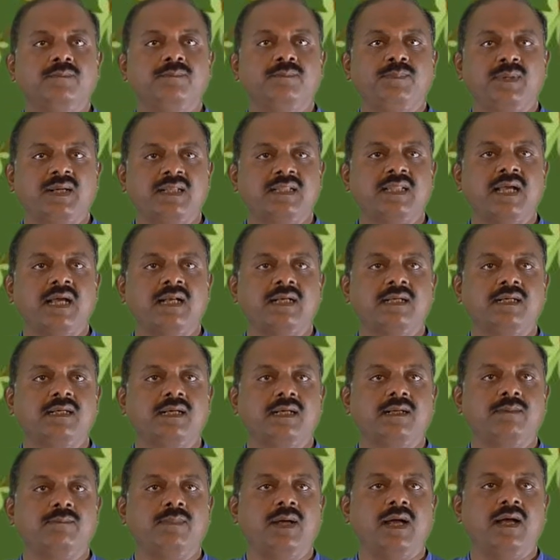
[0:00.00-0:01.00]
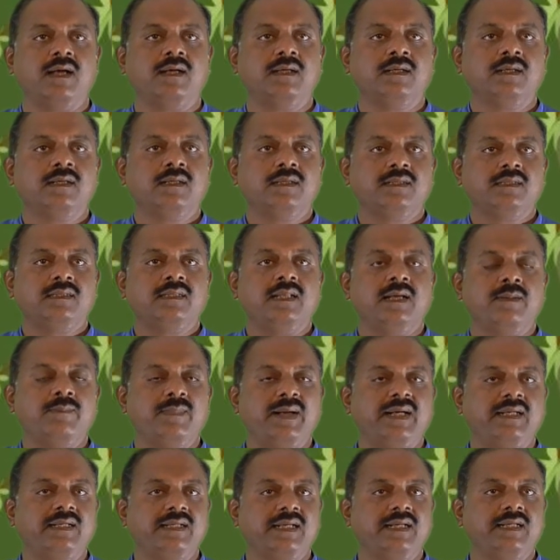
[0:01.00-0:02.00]
Pradhana Karma, the
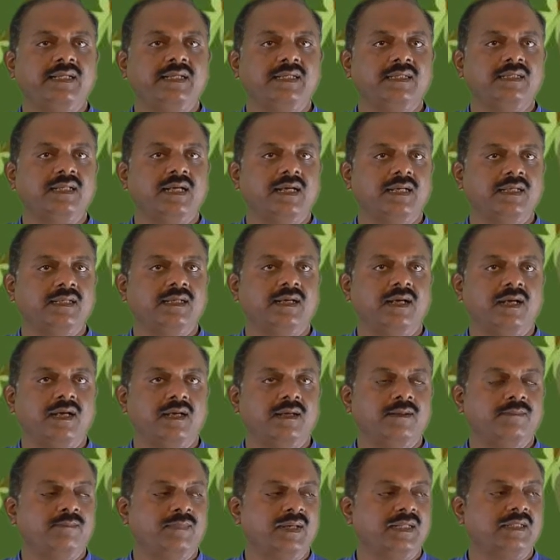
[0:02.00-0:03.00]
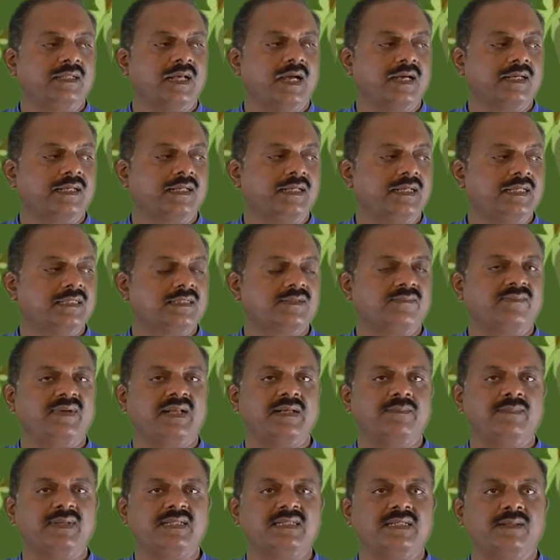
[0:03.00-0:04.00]
maintaining the Mandagni is
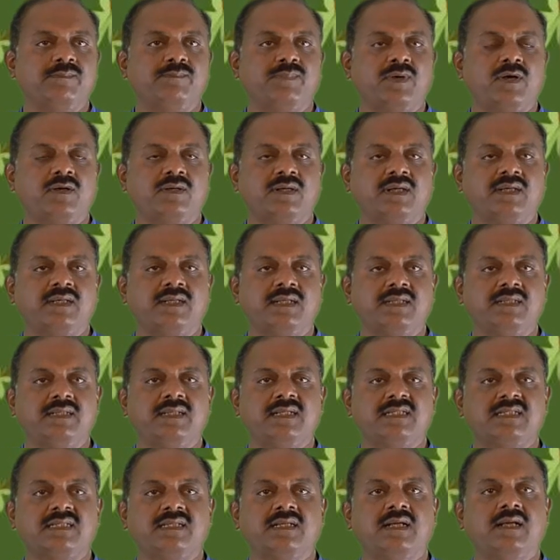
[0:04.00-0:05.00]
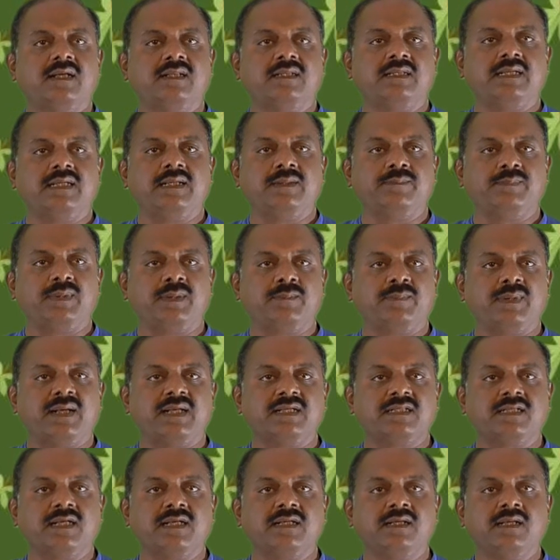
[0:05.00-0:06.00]
very much important in this the
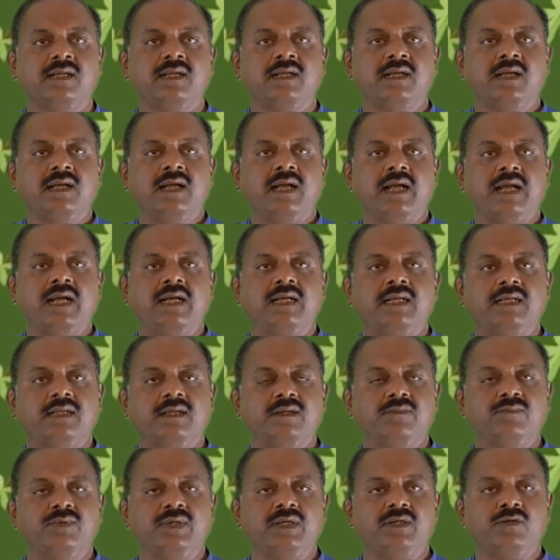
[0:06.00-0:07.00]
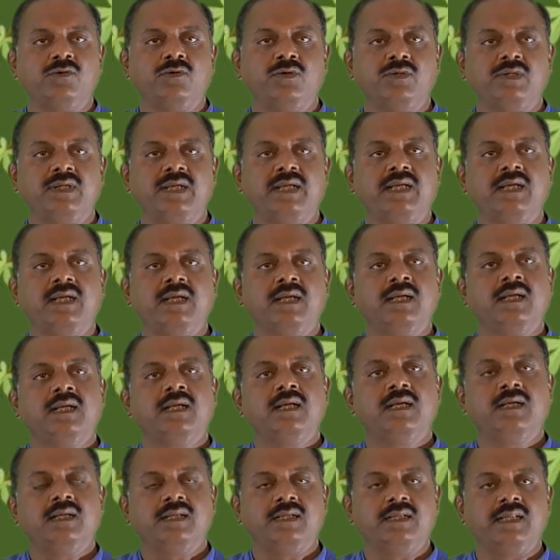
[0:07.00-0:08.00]
preparation, and we know
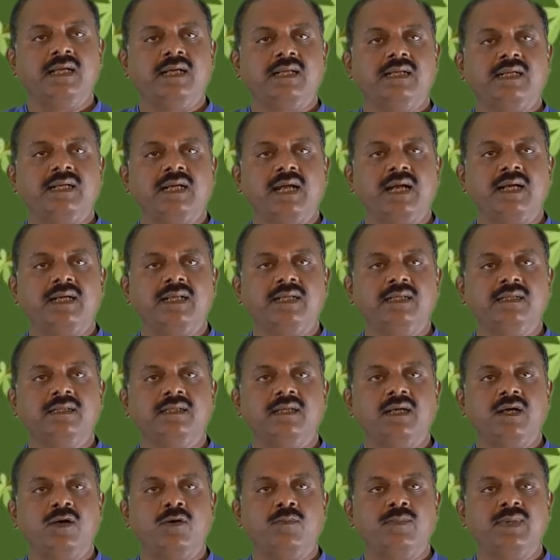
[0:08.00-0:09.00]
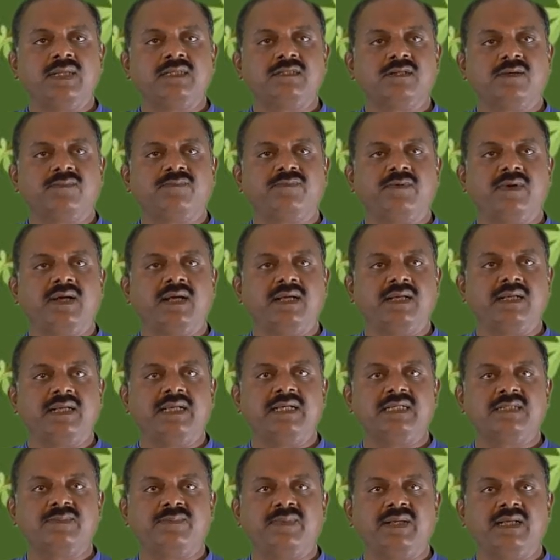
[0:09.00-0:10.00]
the regarding how much of Agni
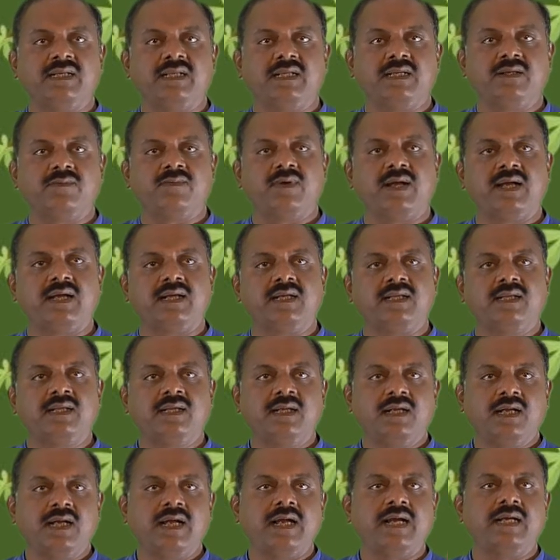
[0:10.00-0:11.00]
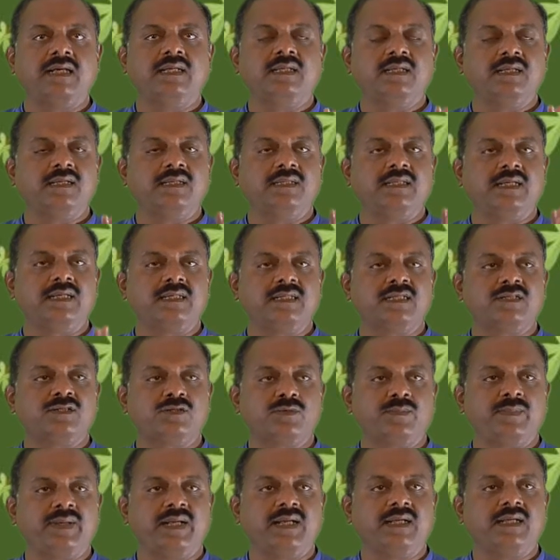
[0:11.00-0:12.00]
is being required, and that is
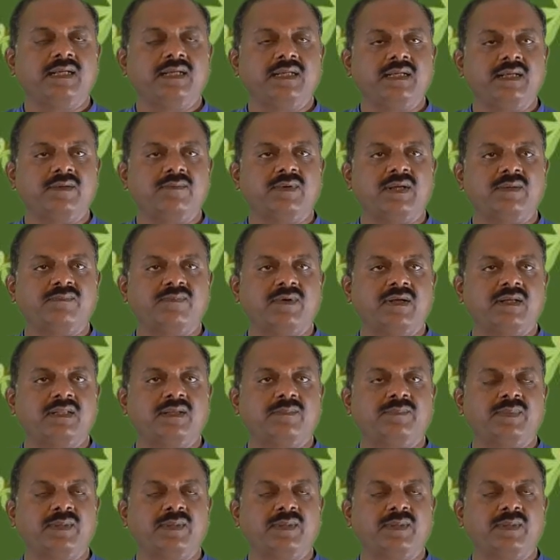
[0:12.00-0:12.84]
to be given for the